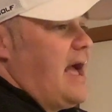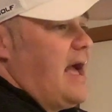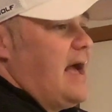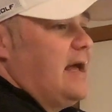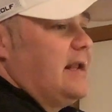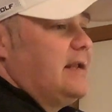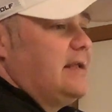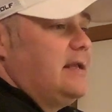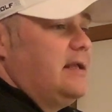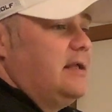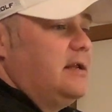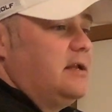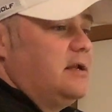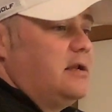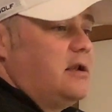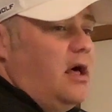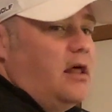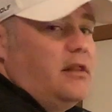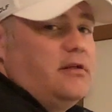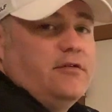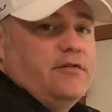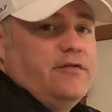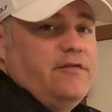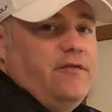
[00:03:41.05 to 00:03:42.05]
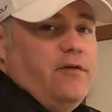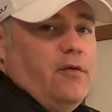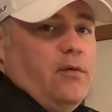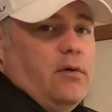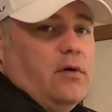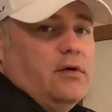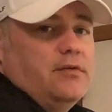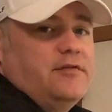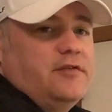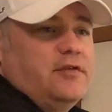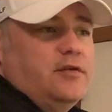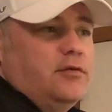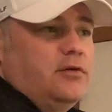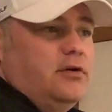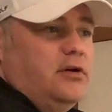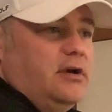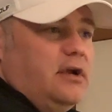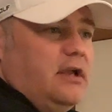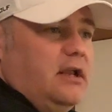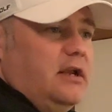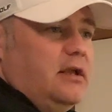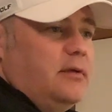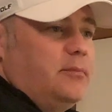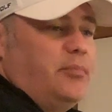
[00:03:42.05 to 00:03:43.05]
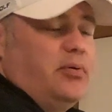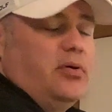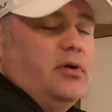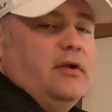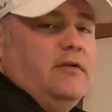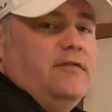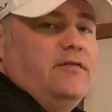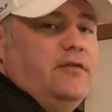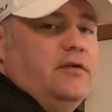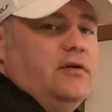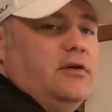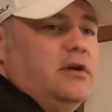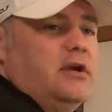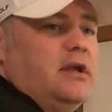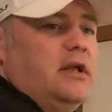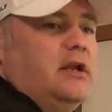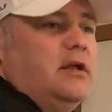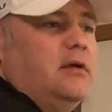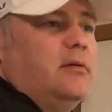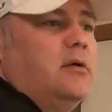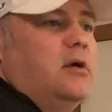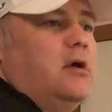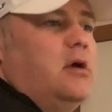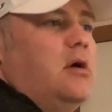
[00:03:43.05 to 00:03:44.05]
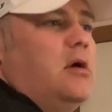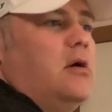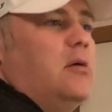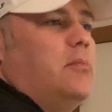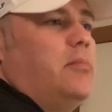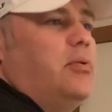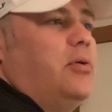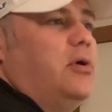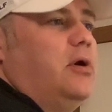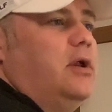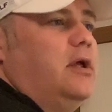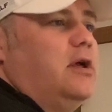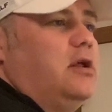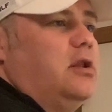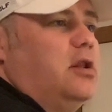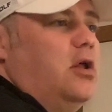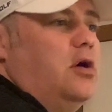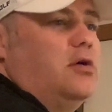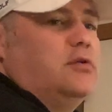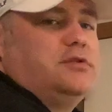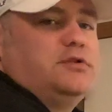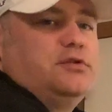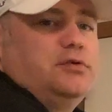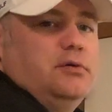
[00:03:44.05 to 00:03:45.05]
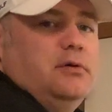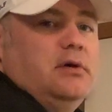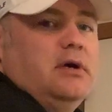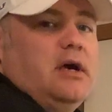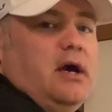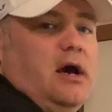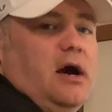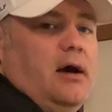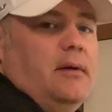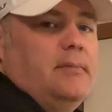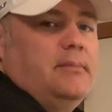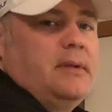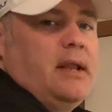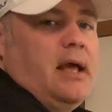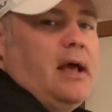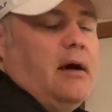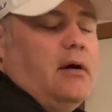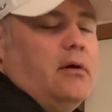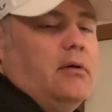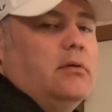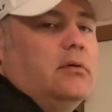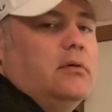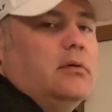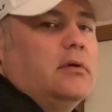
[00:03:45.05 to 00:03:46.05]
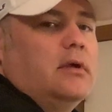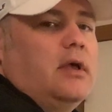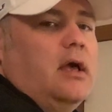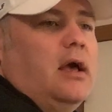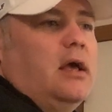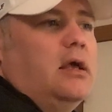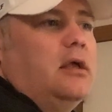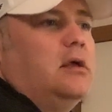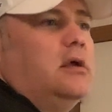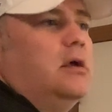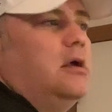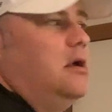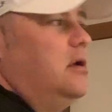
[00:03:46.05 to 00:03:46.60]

add in another 1/4. So you're getting pretty full. You're getting pretty close to a cup now, okay?